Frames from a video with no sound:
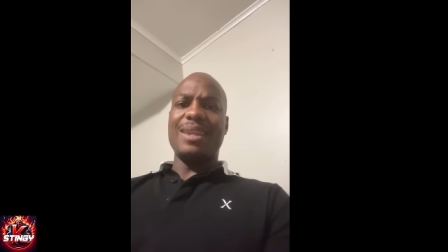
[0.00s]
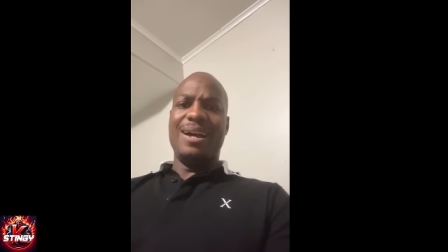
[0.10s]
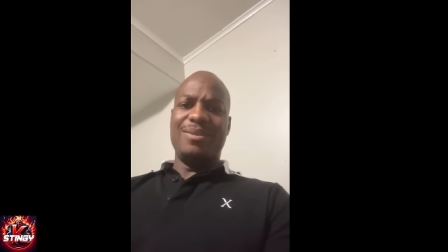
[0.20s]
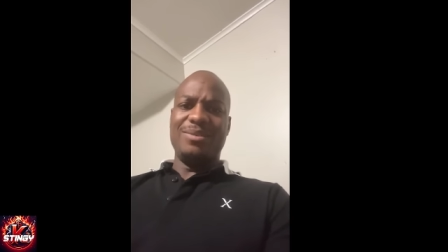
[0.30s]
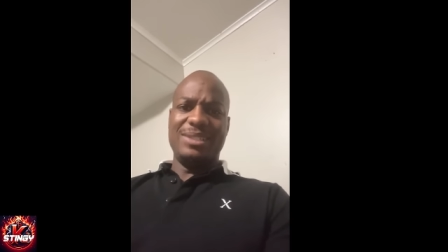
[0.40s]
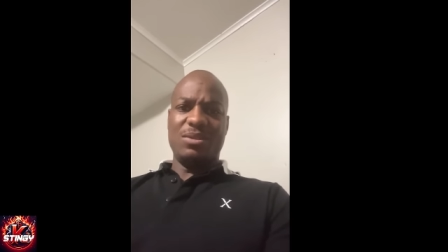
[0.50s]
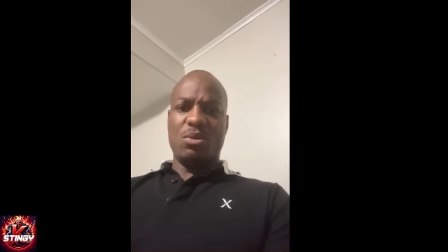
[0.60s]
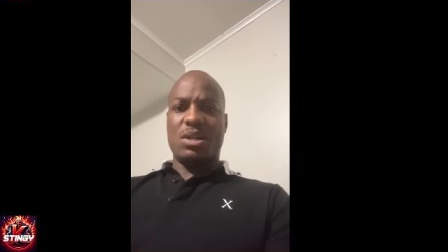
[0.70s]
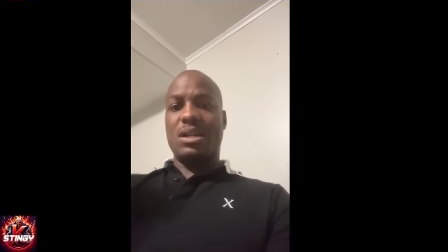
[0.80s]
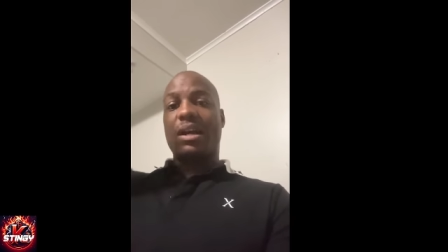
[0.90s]
I don't need no
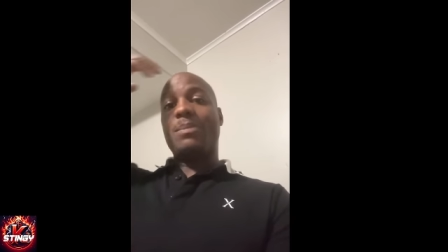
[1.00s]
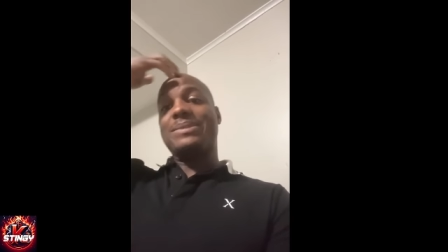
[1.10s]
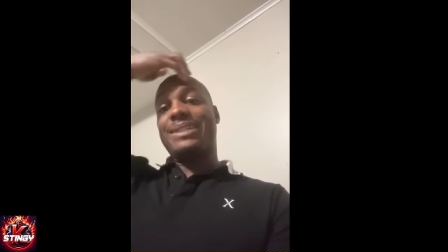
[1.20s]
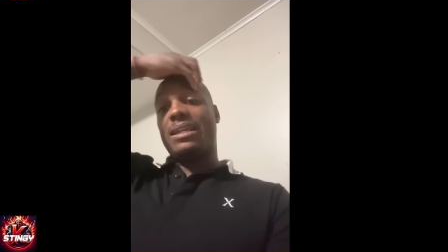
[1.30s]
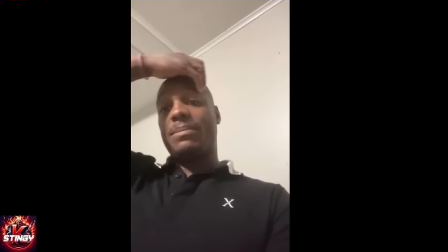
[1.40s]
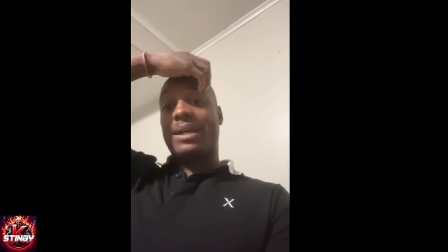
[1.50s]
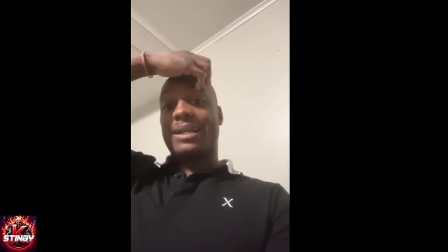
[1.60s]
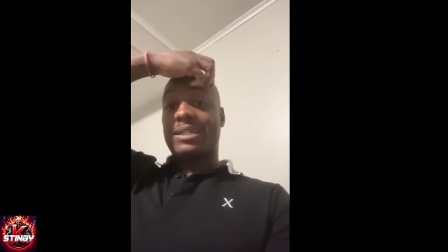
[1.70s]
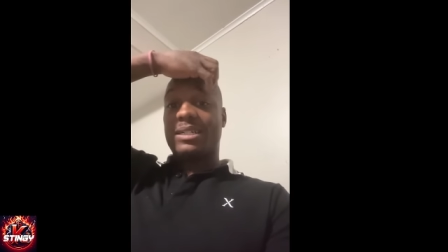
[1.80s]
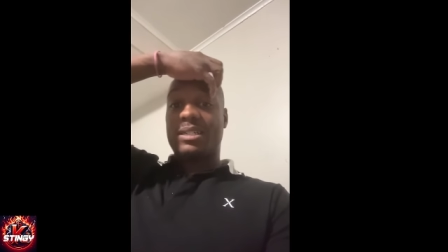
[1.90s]
gun. I'm protected by
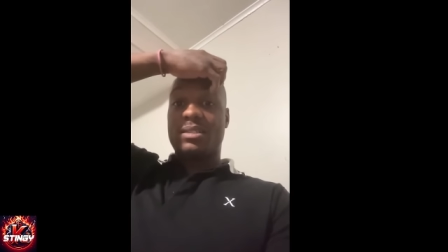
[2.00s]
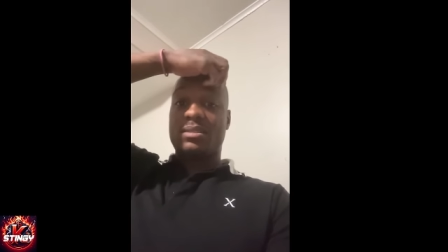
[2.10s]
God.